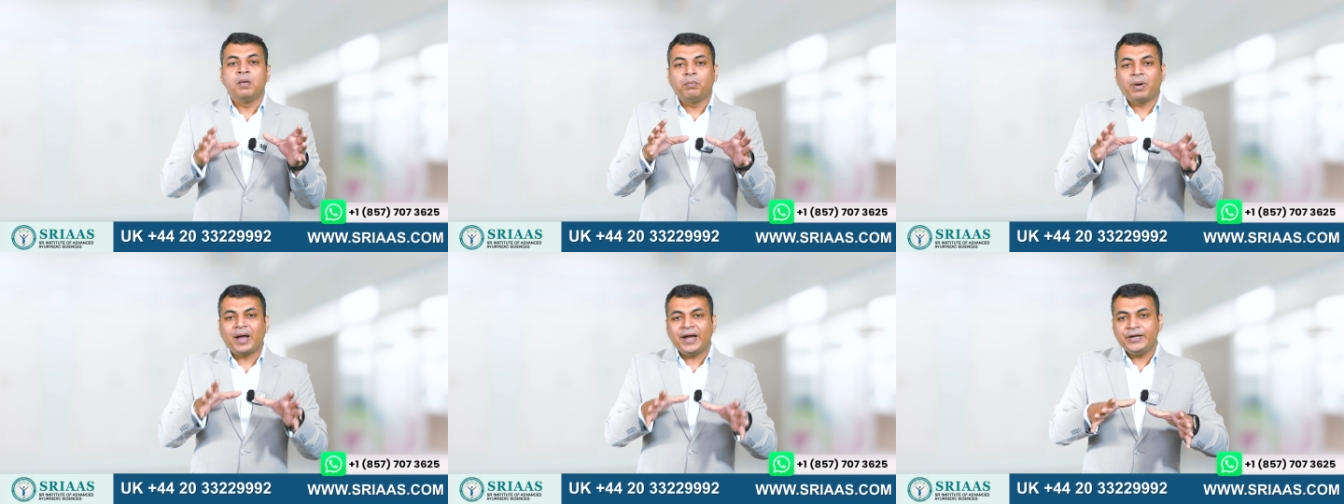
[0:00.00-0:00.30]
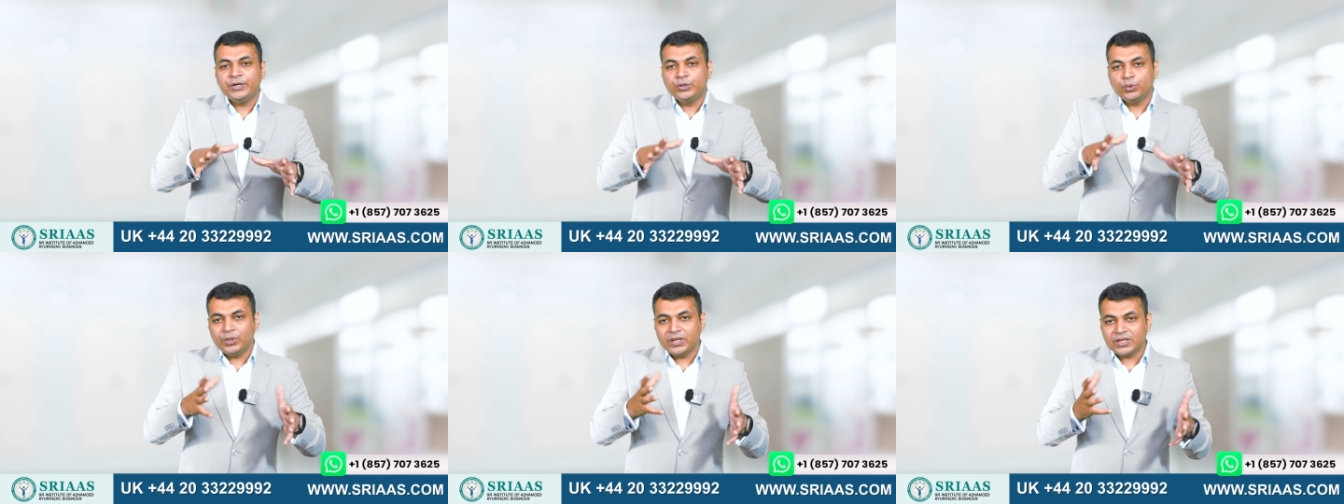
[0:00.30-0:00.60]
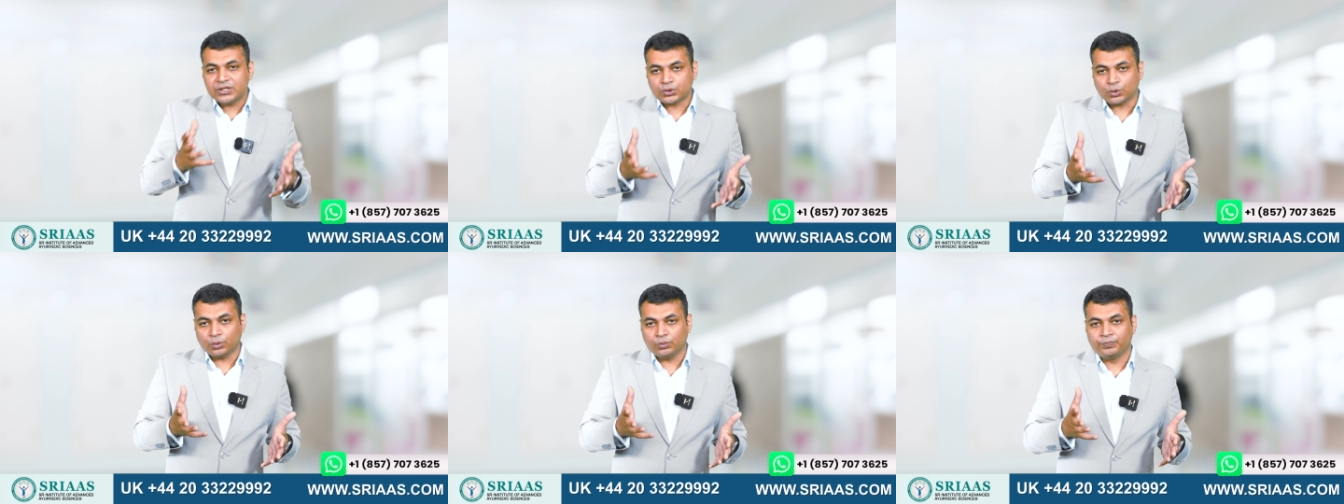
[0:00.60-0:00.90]
By
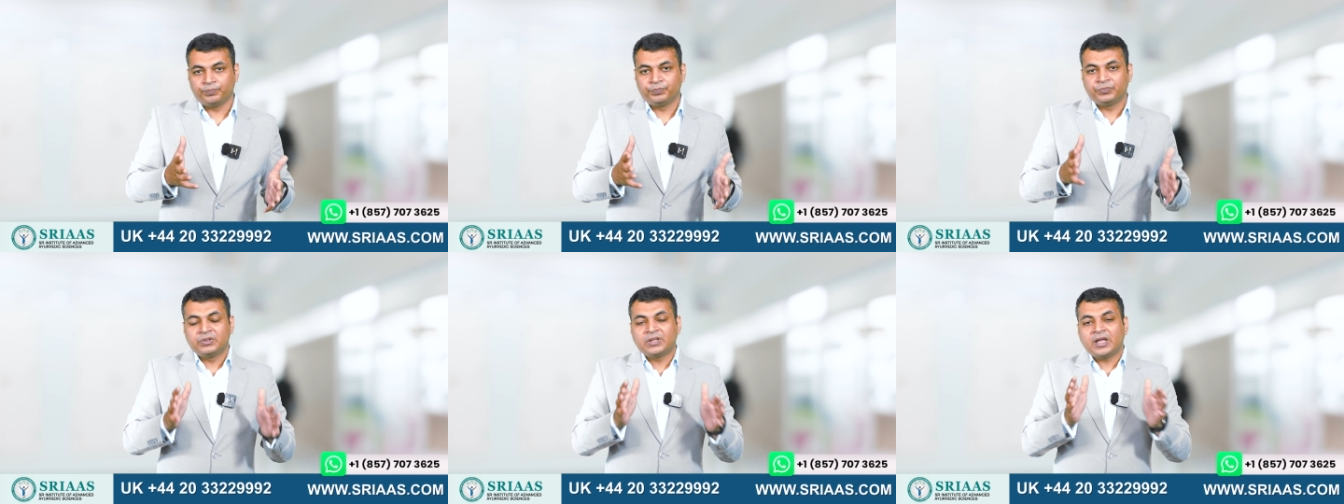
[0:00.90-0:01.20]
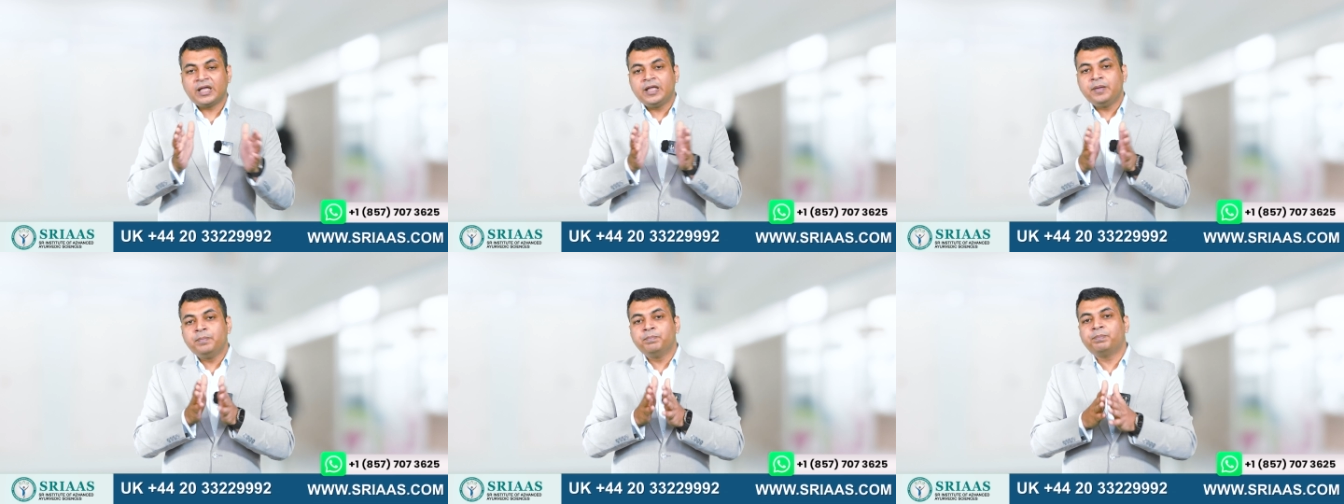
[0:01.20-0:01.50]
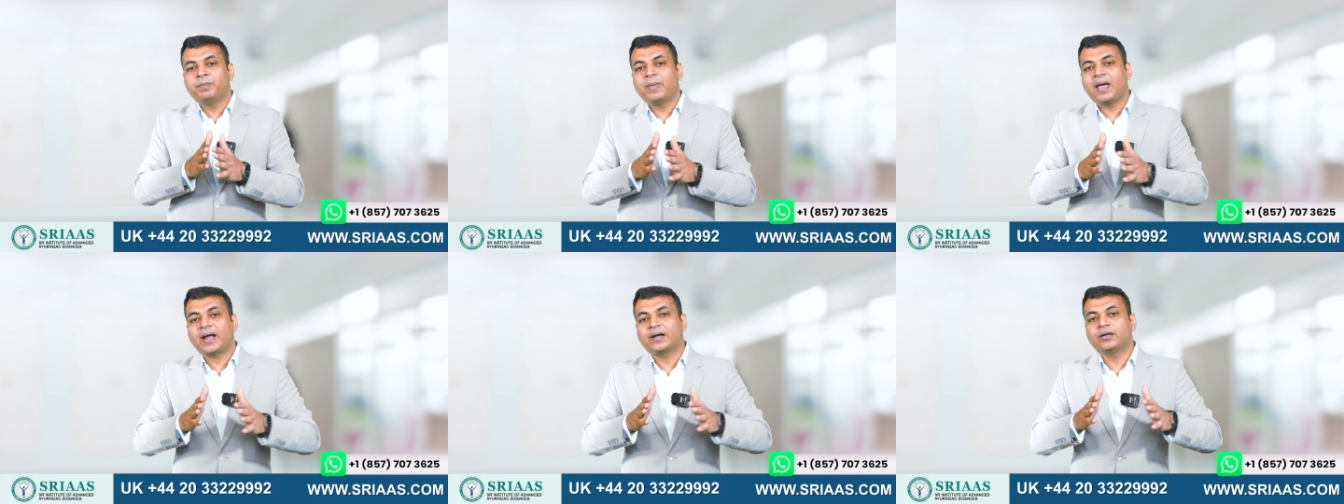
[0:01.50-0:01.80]
doing so, the
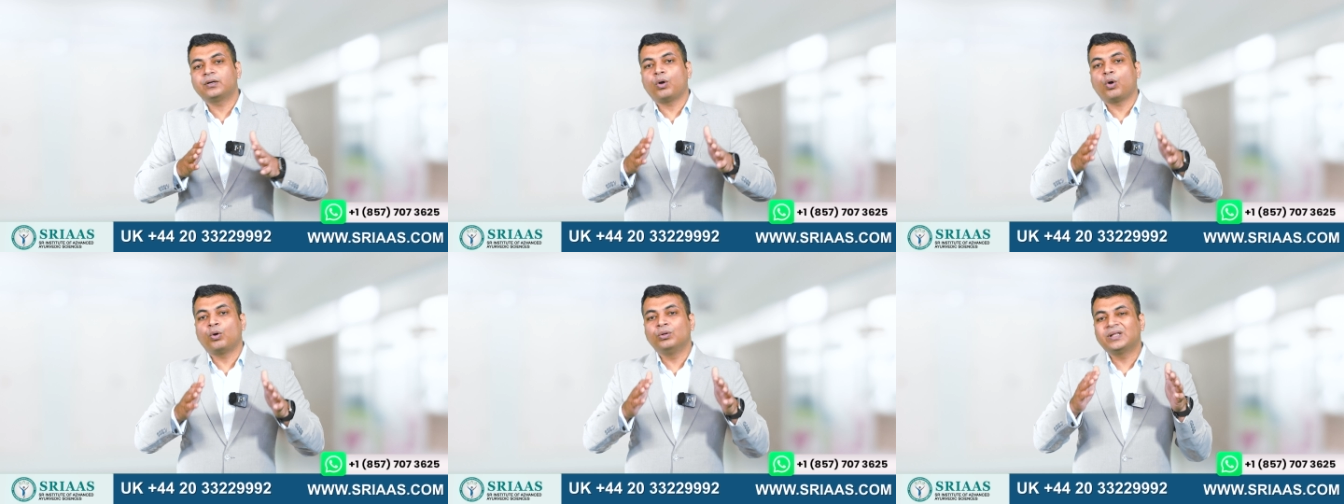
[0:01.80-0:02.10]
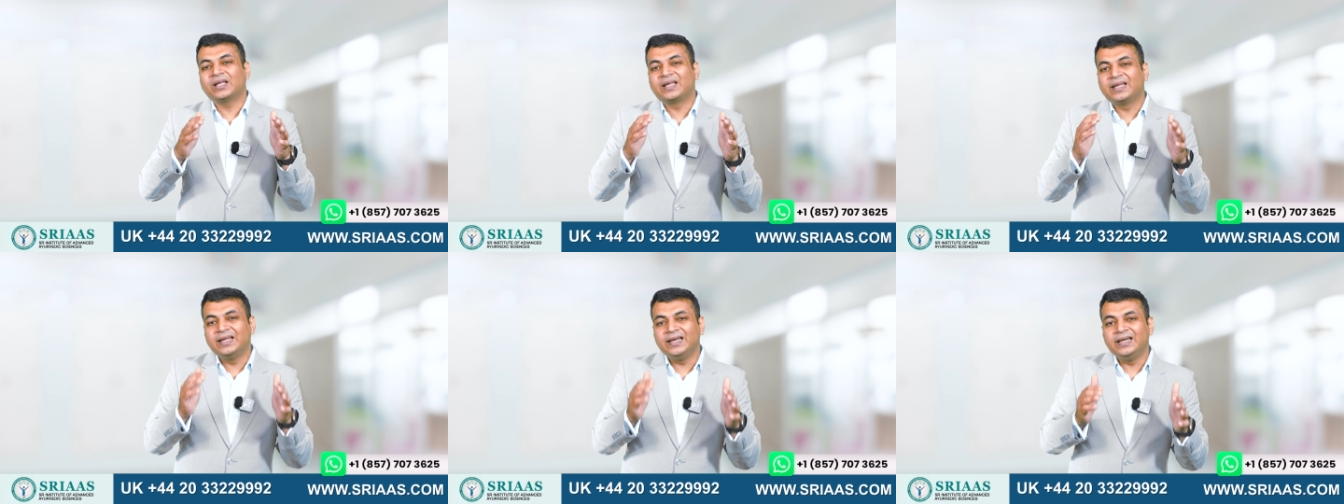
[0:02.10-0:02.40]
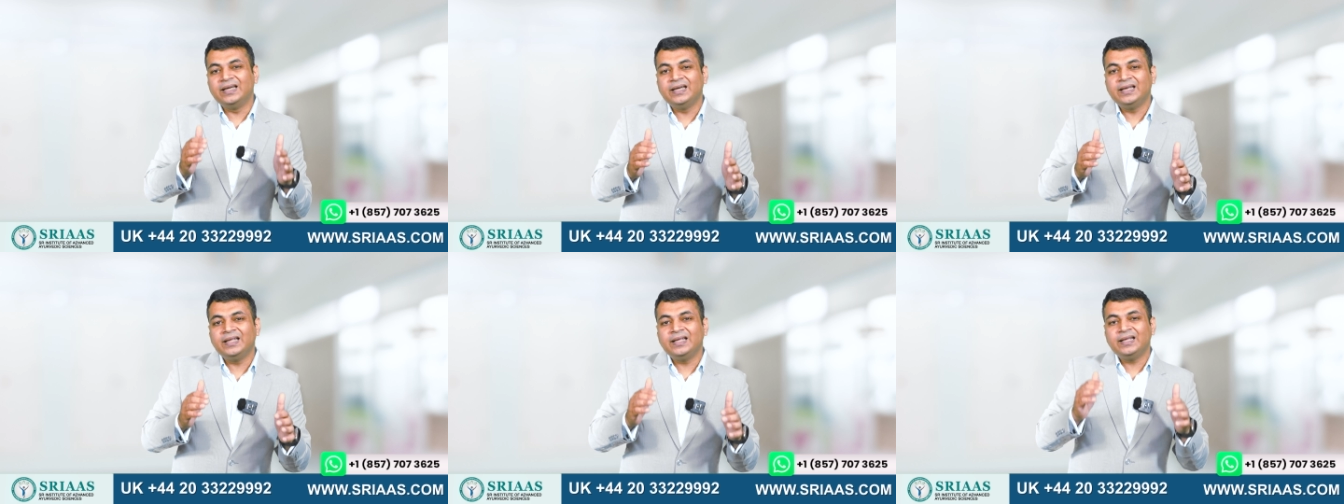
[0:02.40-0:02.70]
impact on the
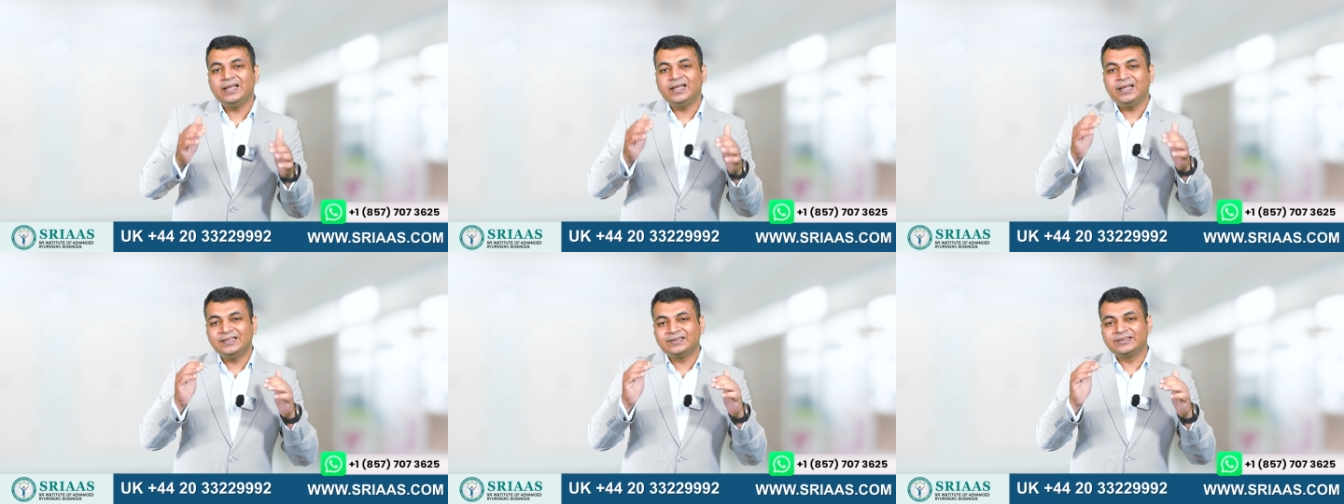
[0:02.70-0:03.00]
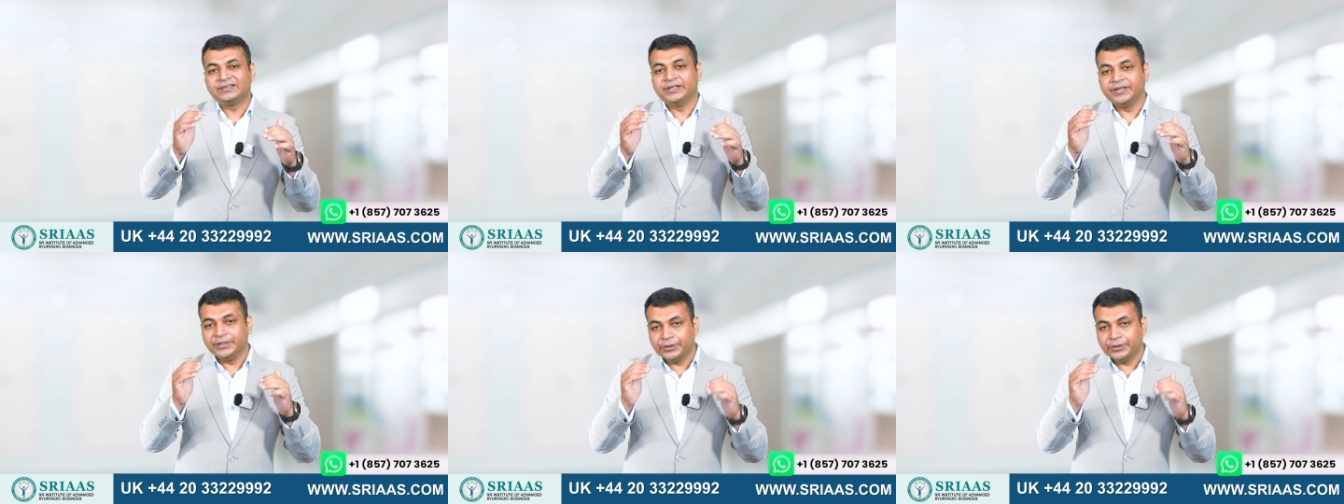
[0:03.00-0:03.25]
kidney is